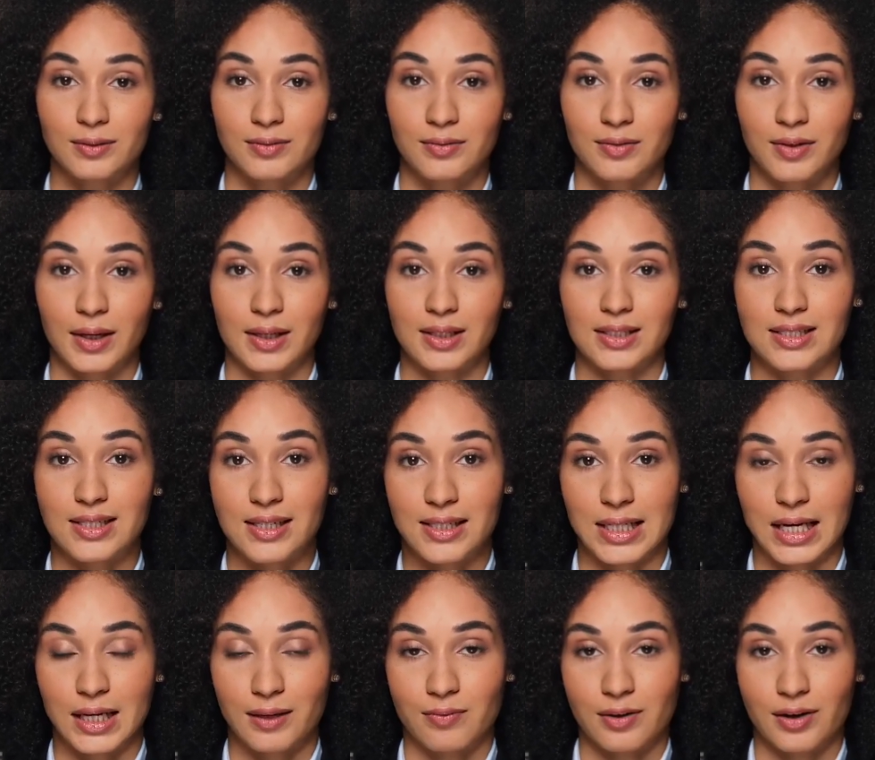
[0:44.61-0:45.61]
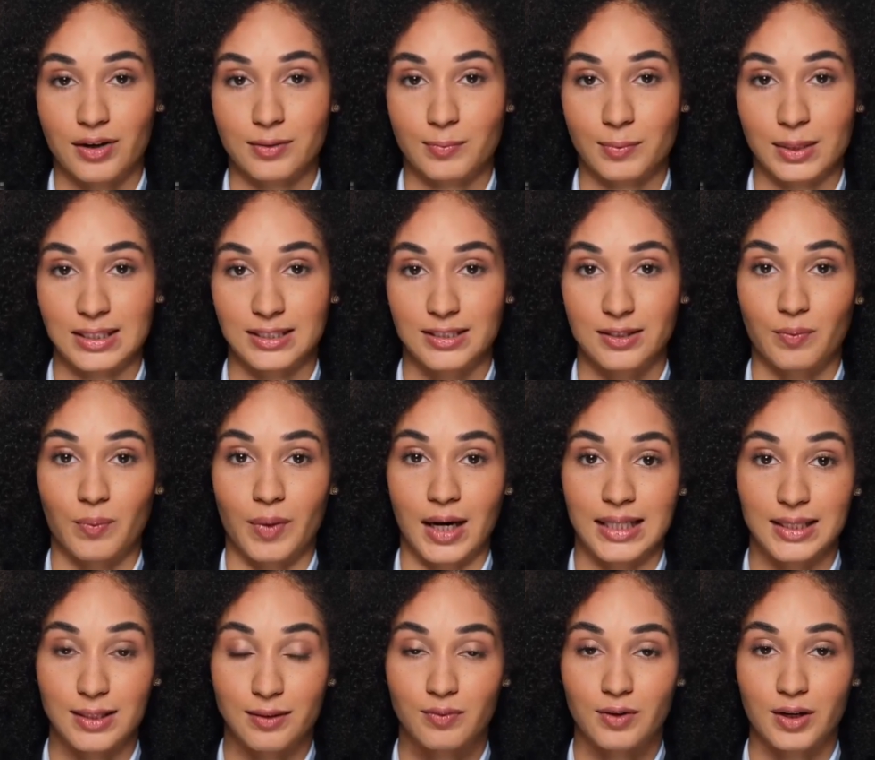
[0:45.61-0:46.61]
versus an average opponent
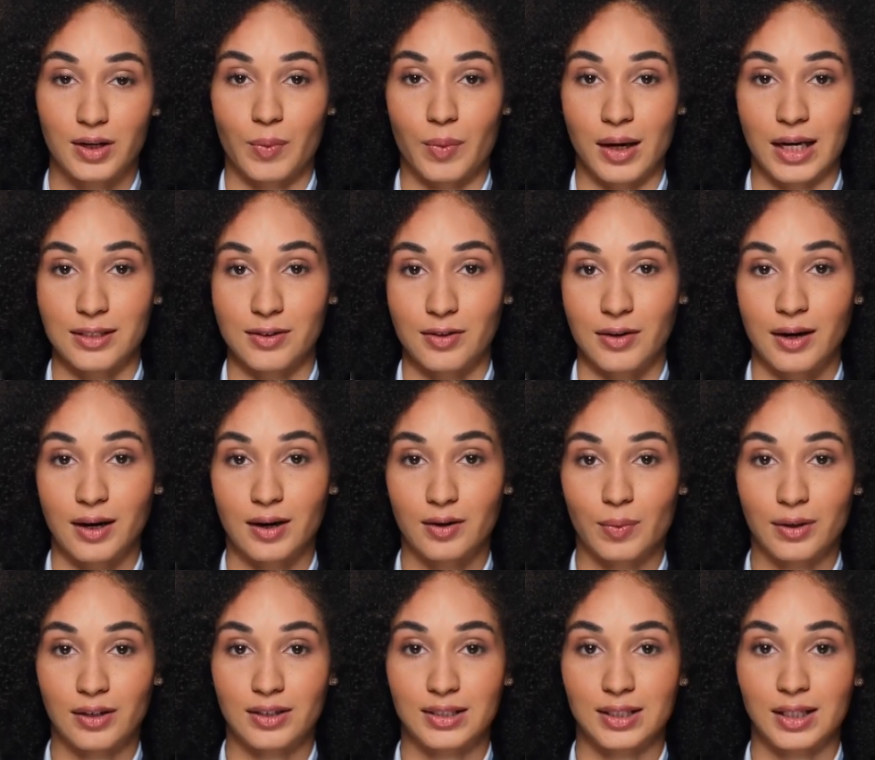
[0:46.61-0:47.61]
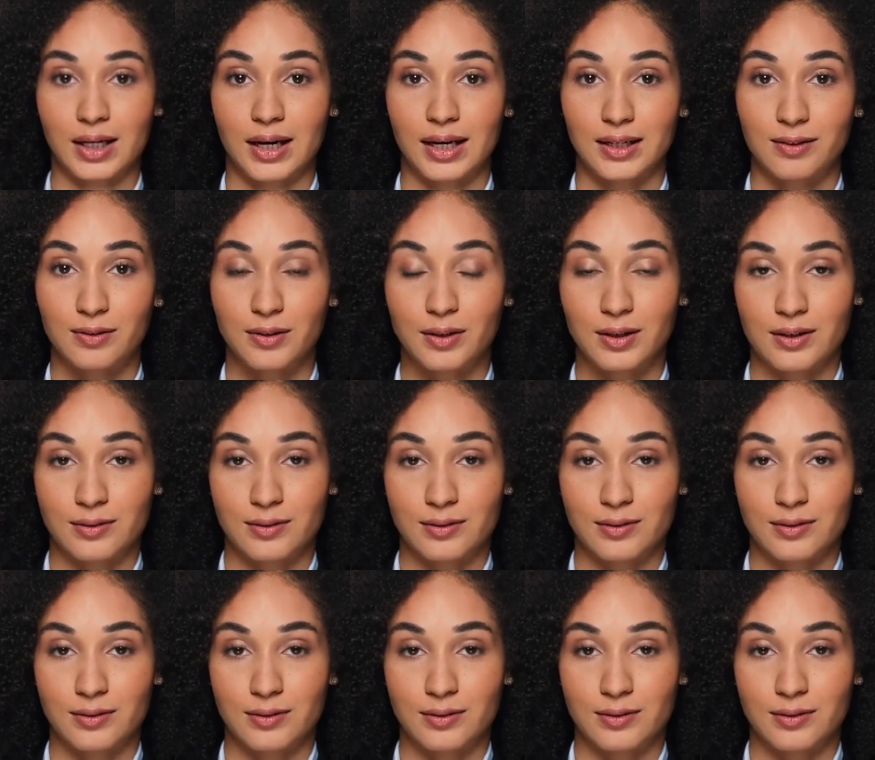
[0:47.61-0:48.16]
rank of 229,